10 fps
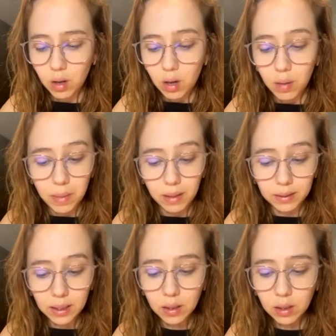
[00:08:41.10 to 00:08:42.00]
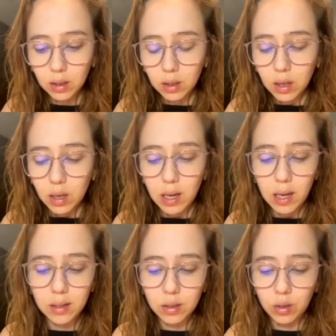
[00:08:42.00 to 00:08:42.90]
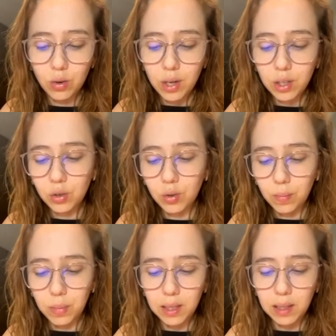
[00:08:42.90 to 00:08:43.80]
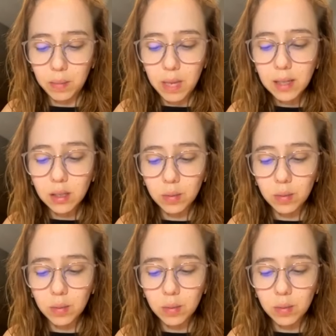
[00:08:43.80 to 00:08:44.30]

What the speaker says: melted. It's not going to completely mix,